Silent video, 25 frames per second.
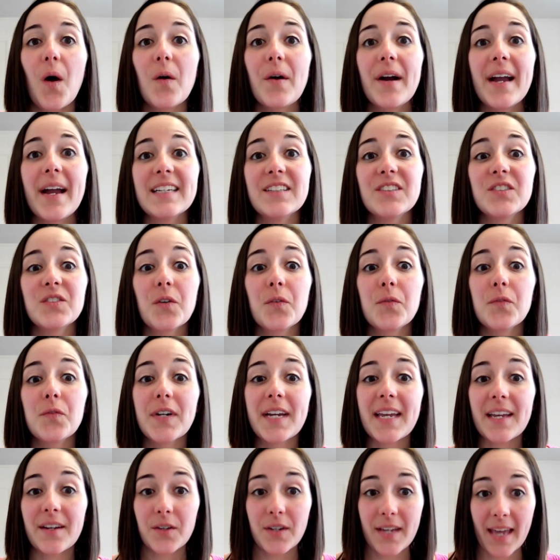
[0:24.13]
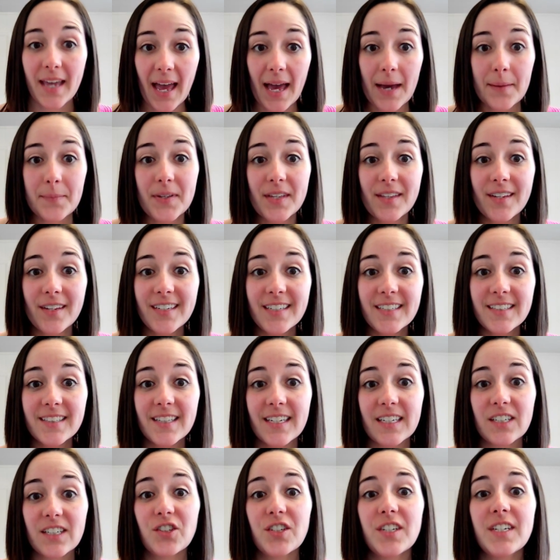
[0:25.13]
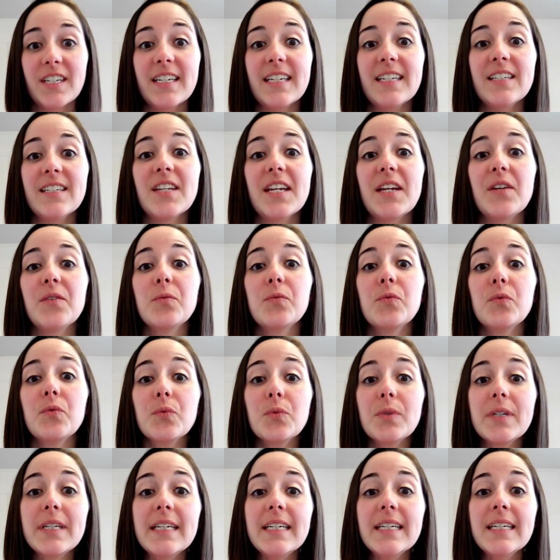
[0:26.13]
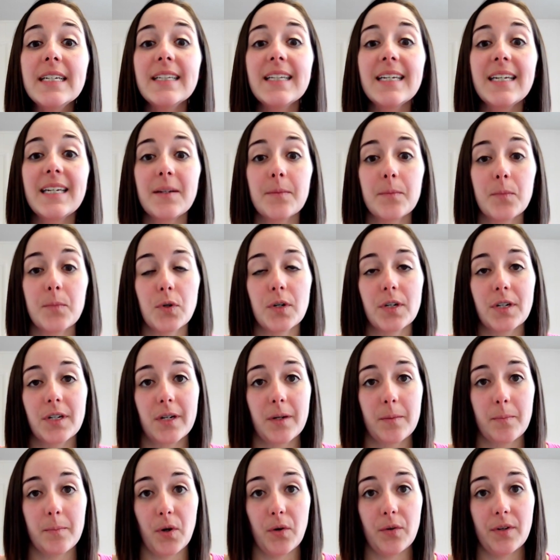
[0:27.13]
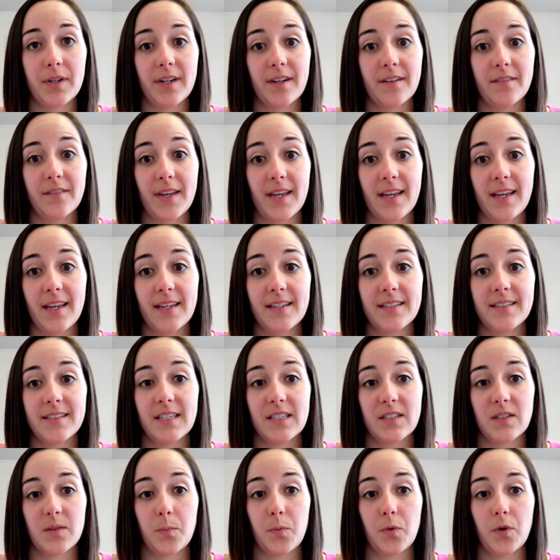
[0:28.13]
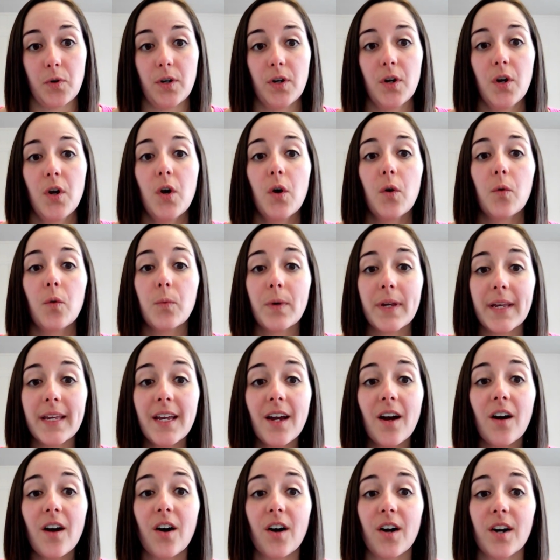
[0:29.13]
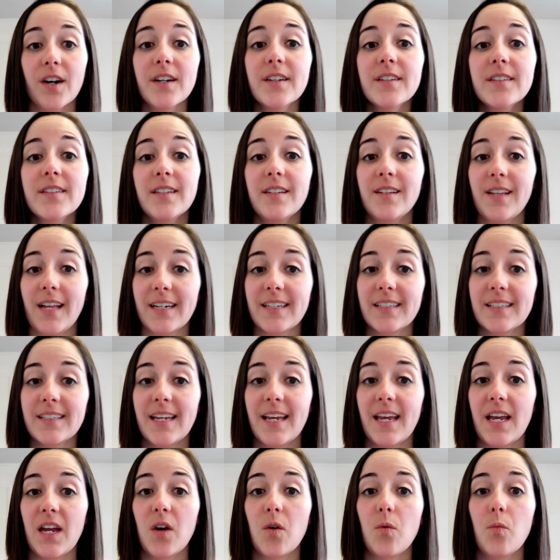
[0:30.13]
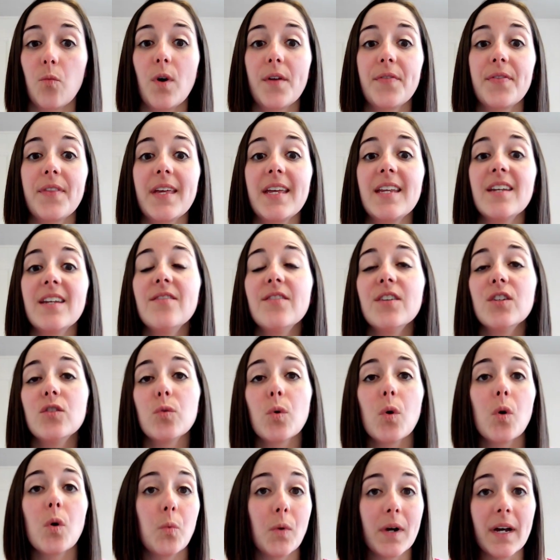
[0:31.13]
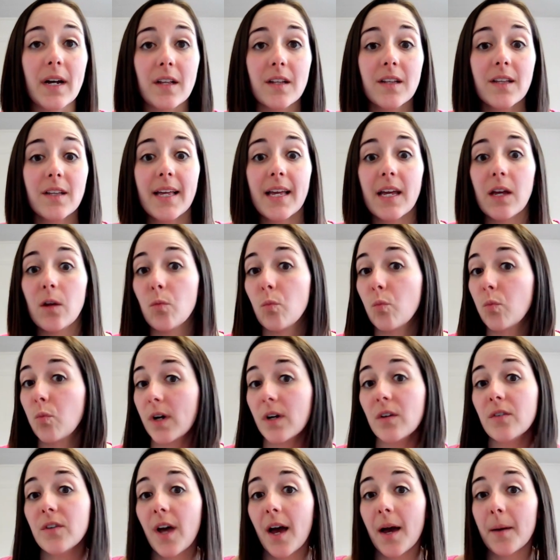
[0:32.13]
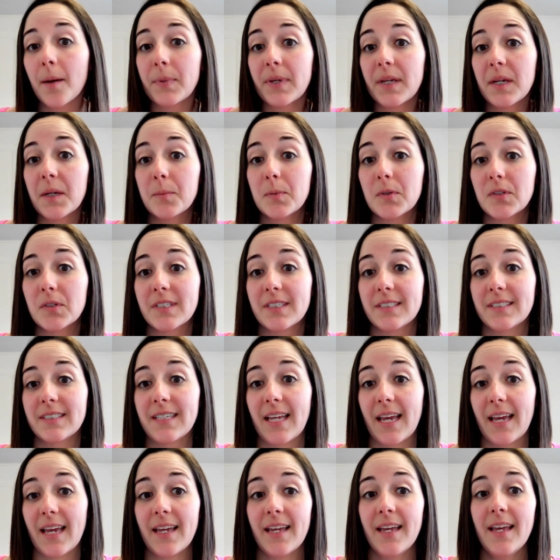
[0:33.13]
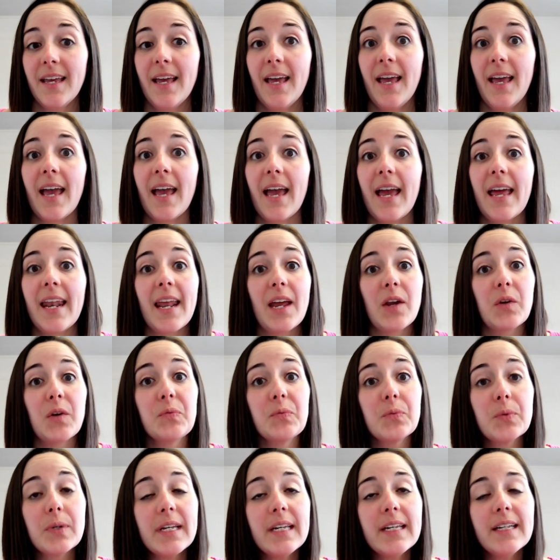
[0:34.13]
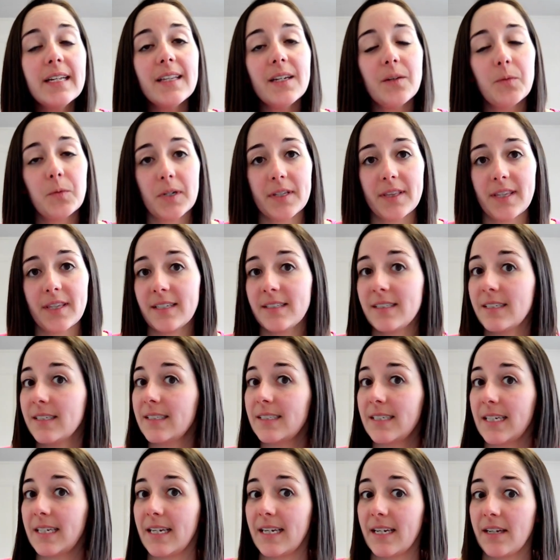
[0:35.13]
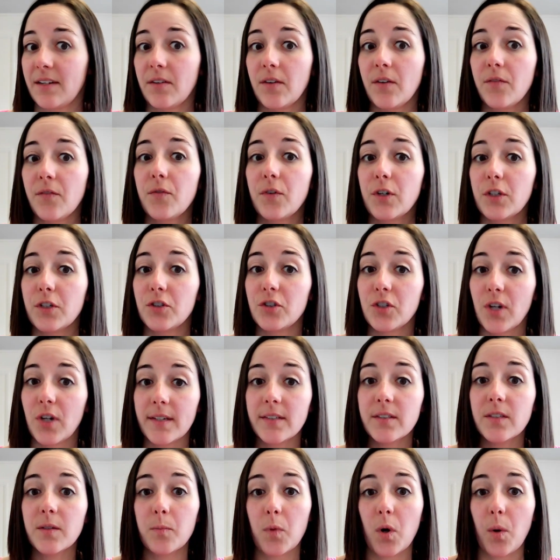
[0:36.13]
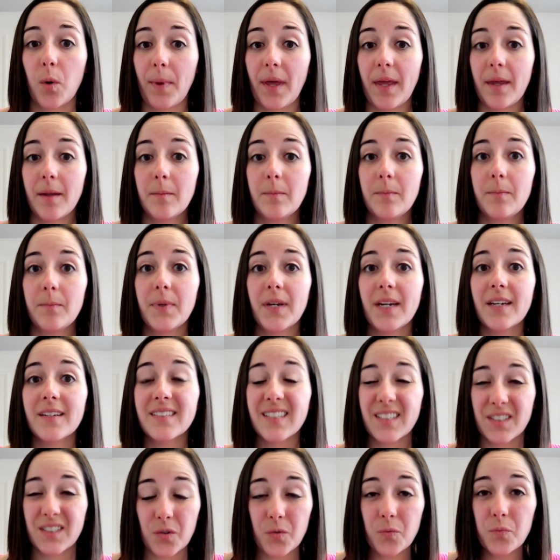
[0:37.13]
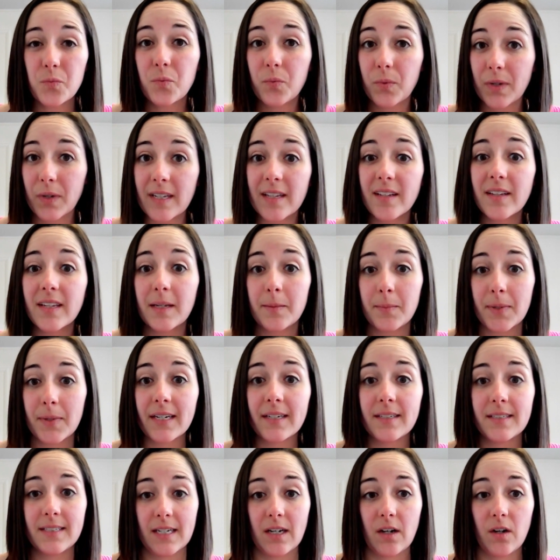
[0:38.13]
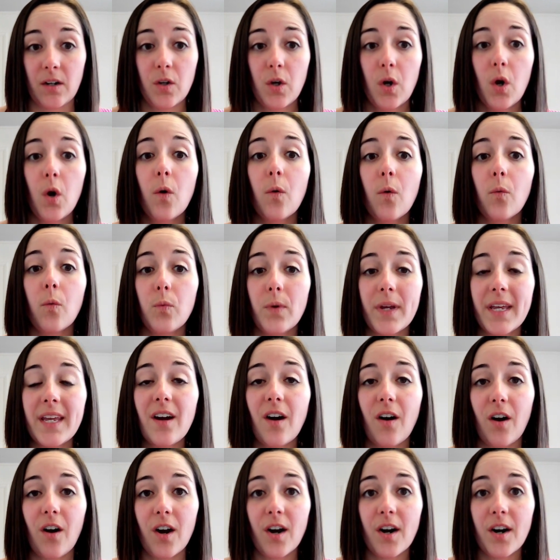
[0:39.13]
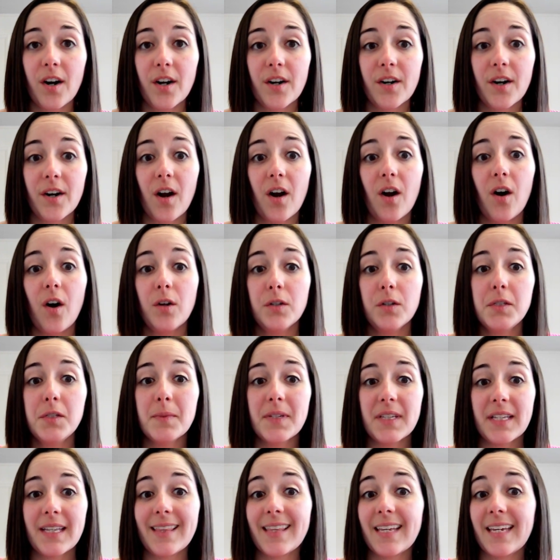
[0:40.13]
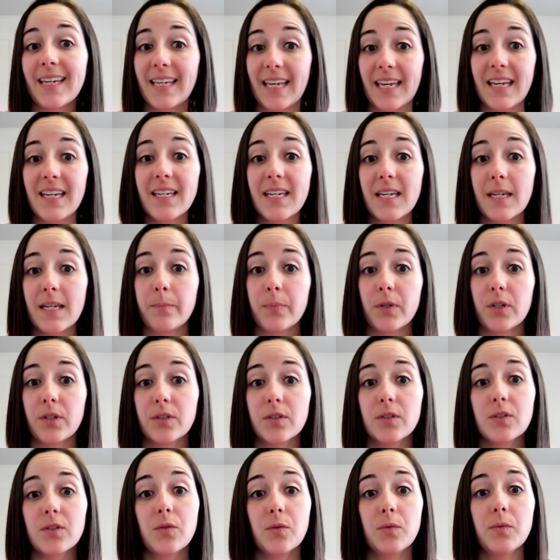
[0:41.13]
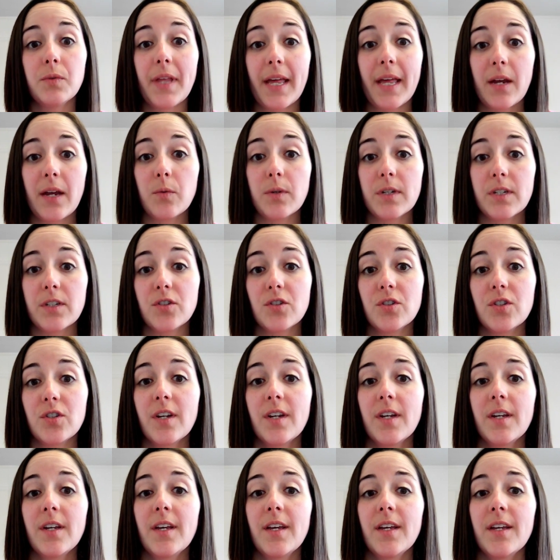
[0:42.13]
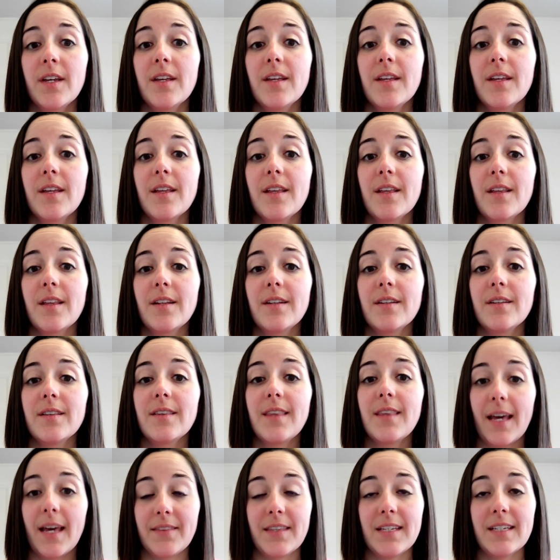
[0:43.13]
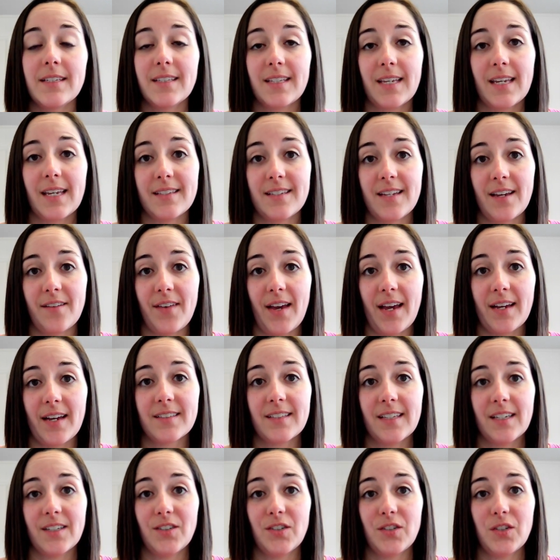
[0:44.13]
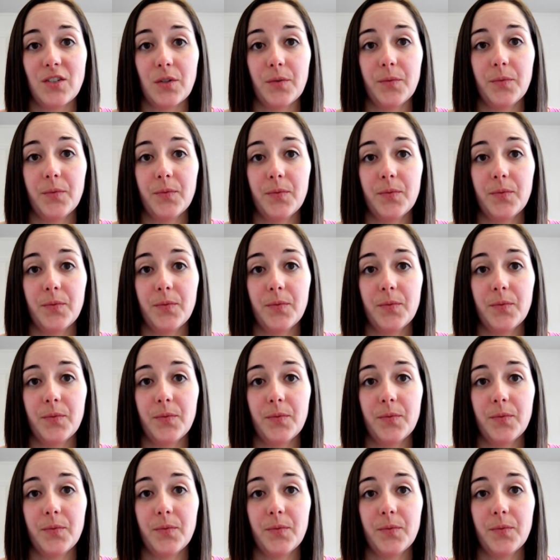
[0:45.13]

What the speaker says: Okay, so vocabulary selection is a really important component of AAC support. We are selecting what the individual will and will not be able to say. And I really want that to sink in for just a moment because it's a really big deal. We are ultimately the gatekeepers to language that these kids have access to.